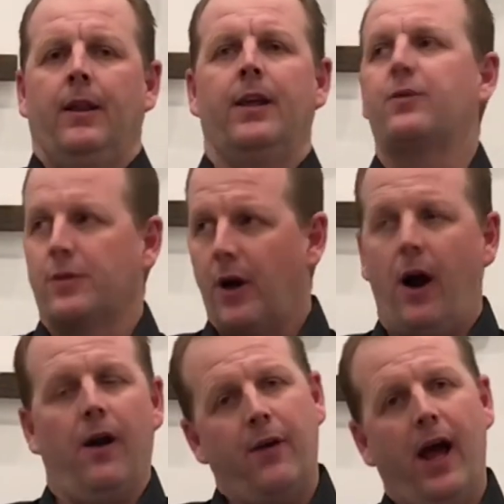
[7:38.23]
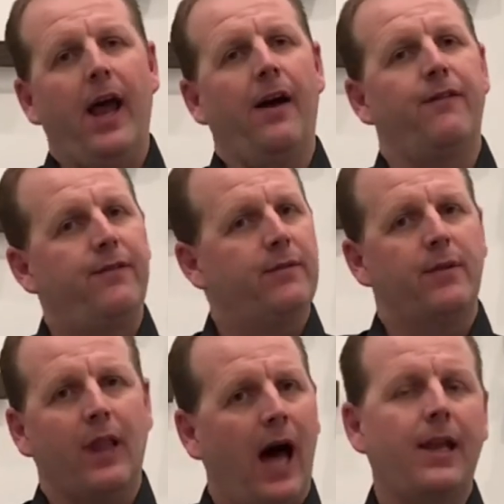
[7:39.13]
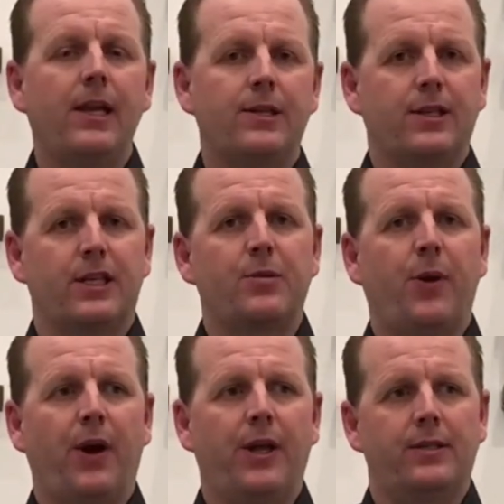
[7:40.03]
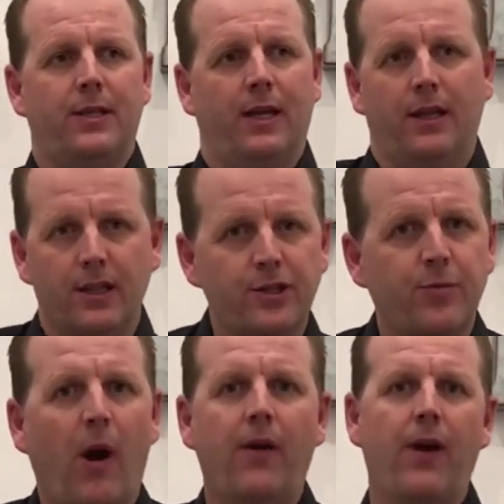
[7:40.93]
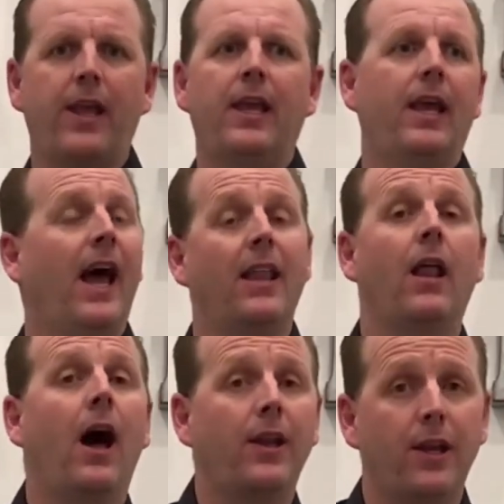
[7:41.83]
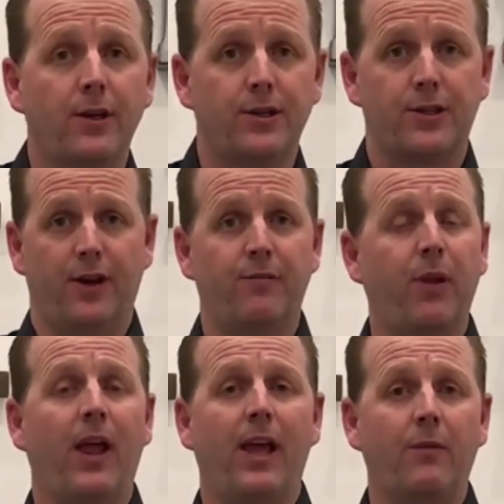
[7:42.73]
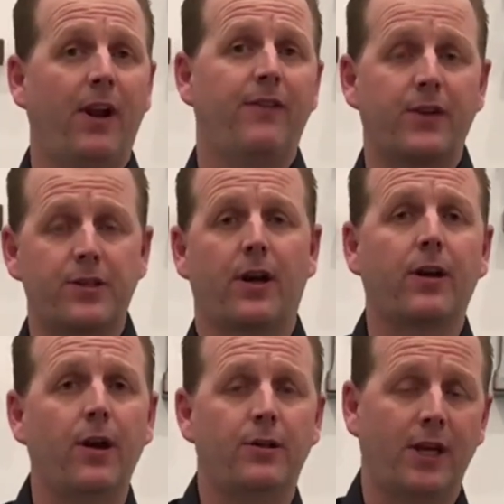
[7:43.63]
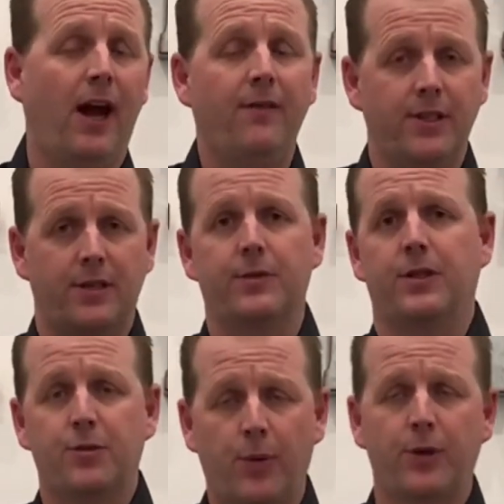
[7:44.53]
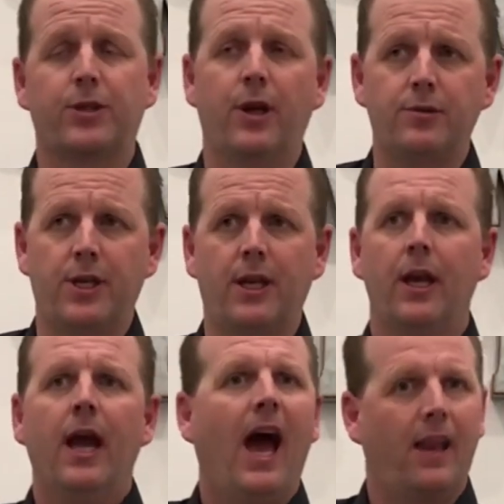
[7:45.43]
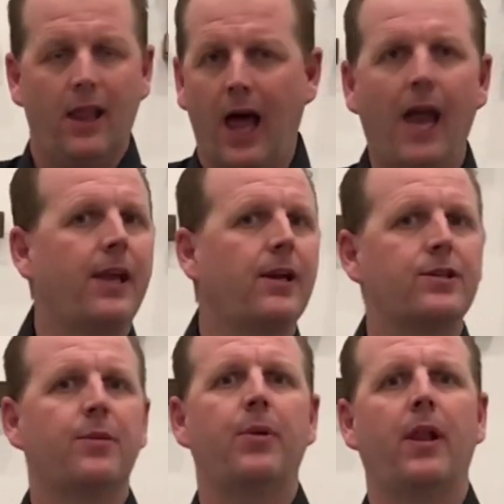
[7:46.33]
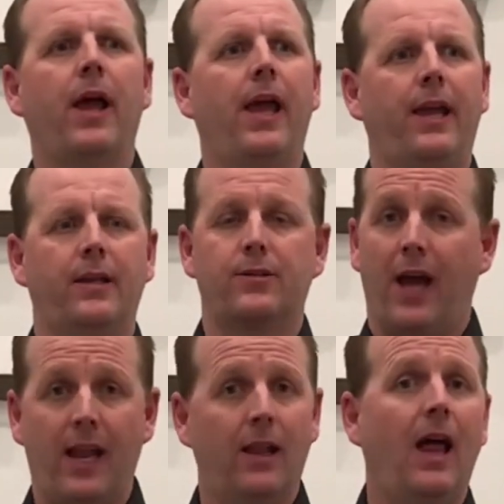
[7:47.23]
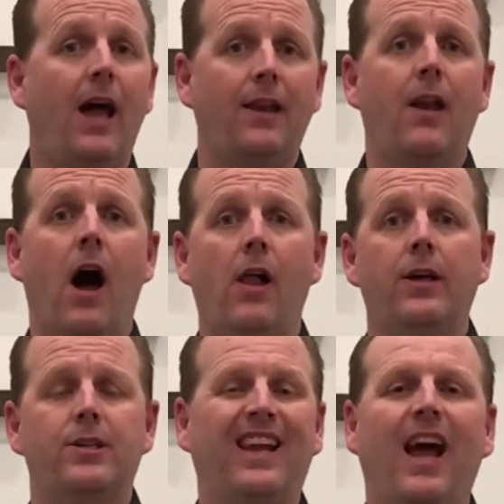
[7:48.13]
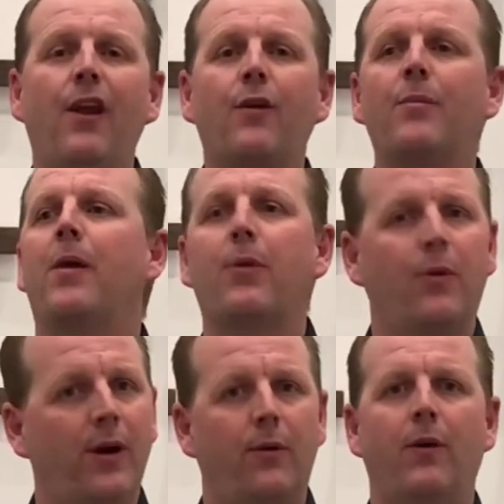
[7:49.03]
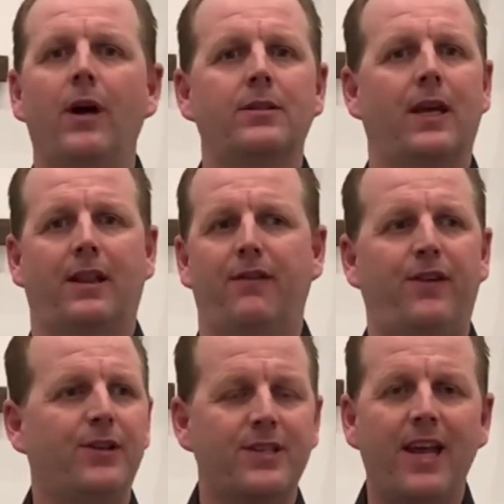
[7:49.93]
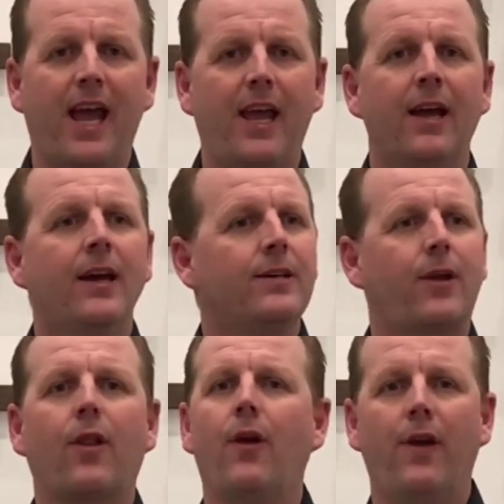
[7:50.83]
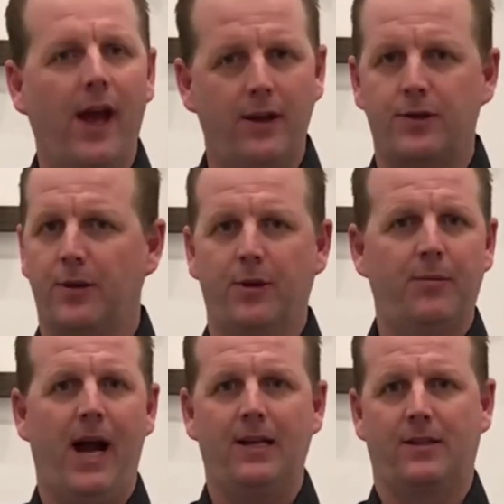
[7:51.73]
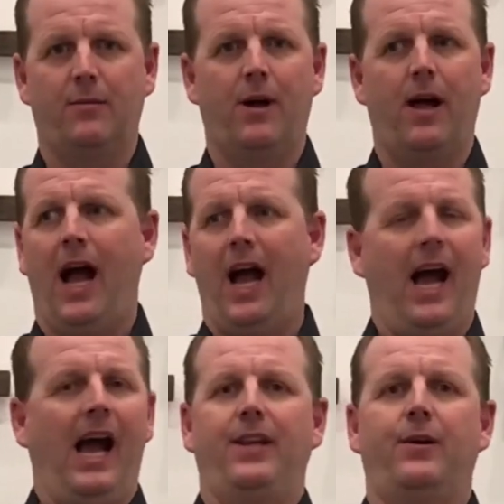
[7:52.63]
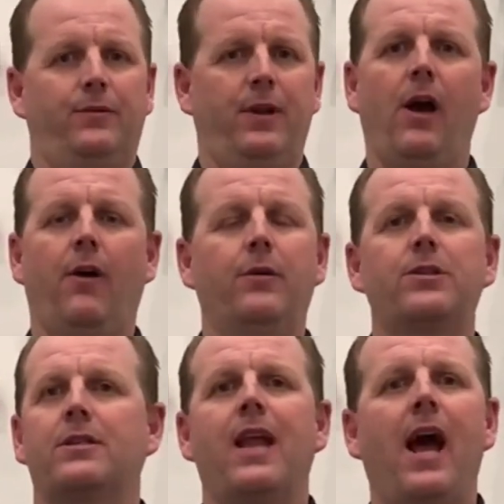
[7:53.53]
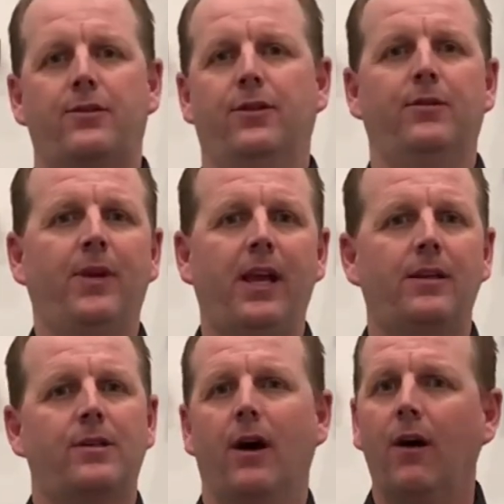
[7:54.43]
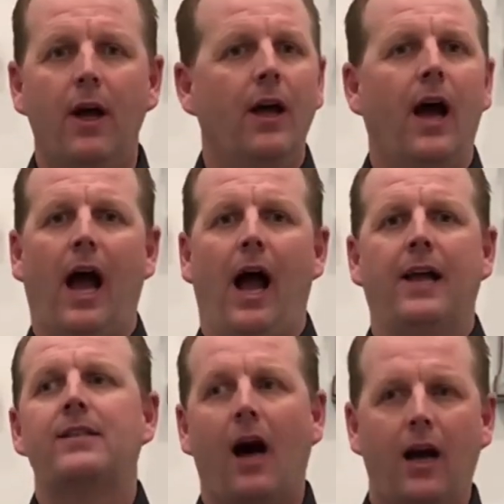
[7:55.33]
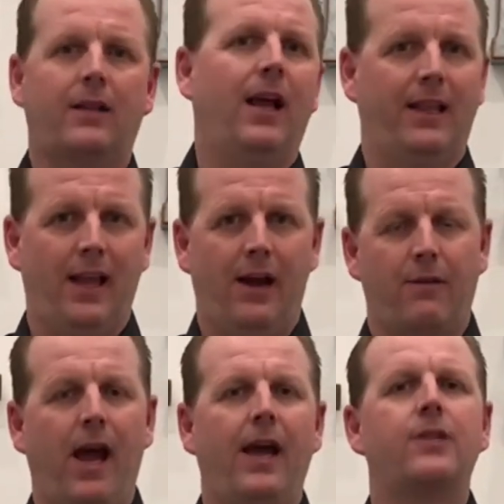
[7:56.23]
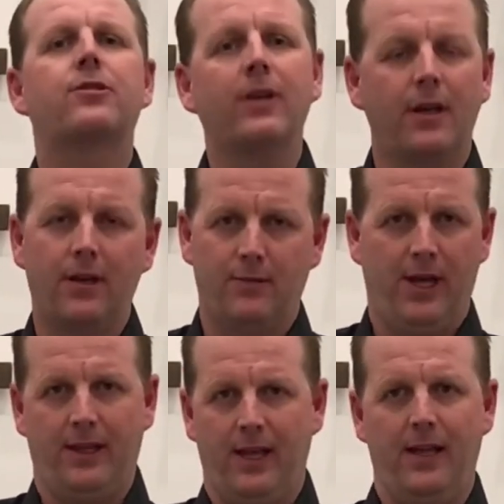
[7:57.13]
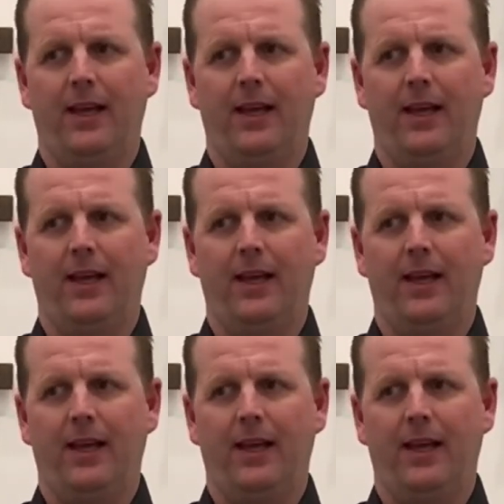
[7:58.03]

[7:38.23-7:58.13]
This was hard, right? I had a lot of years of experience, and the smarter I get, I had a lot of years of playing when I first started coaching. Obviously, I was in sports coaching, had a lot of years of playing, and so I had a lot of knowledge. And I don't remember what it was like the first day to learn how to dribble a basketball. I don't know. It was just natural to me. So I talked like that, right? I treated them like that.